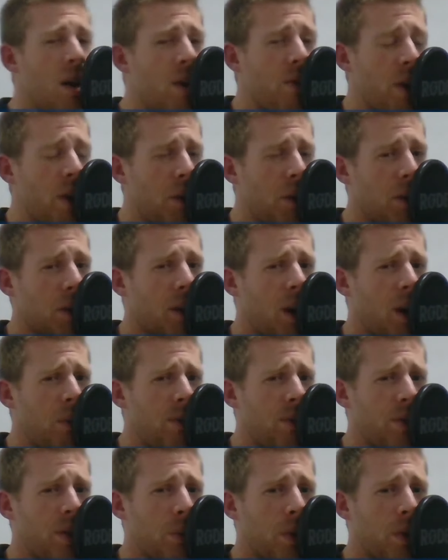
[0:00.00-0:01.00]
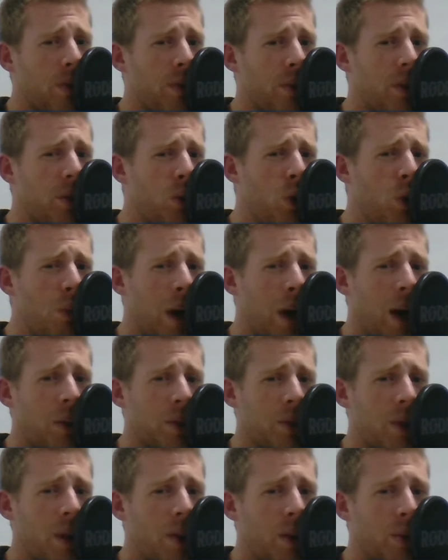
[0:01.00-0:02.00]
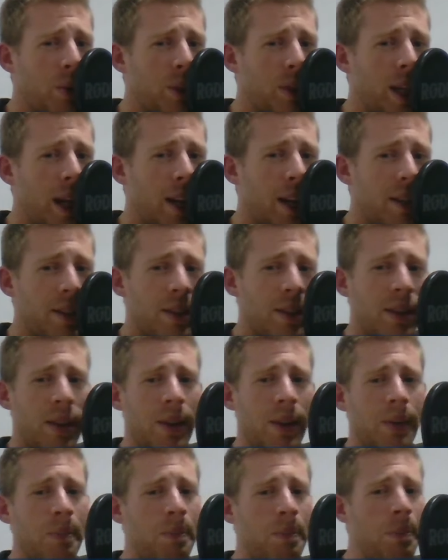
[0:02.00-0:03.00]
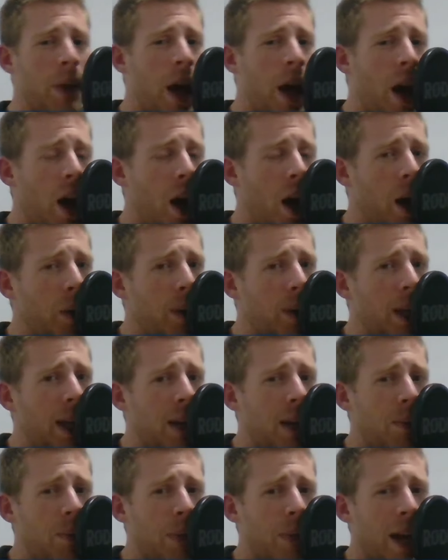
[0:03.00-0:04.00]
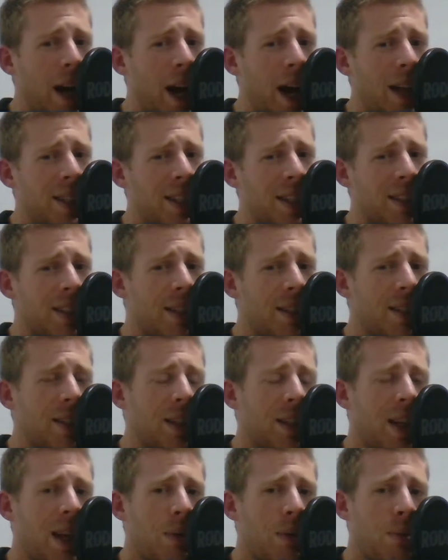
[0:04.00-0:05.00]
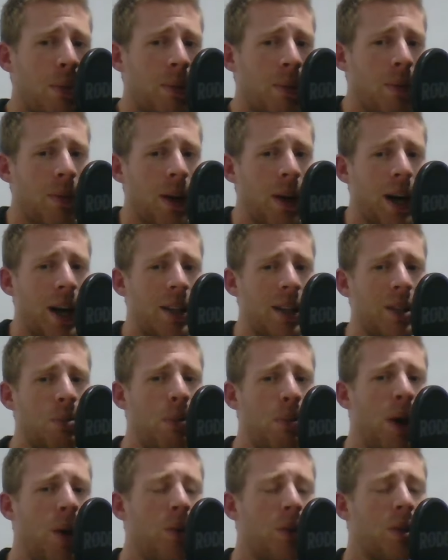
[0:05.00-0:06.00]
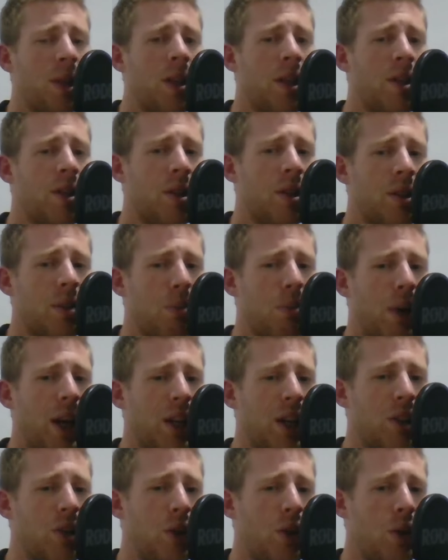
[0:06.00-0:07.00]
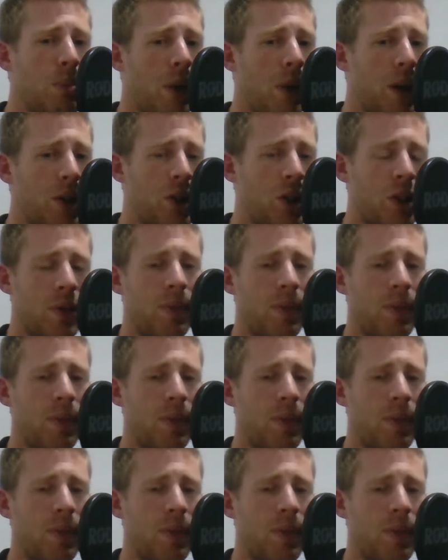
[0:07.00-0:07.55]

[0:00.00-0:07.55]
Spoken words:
Very uncomfortable for the dormouse, thought Alice. Only, as it's asleep, I suppose it doesn't mind too much.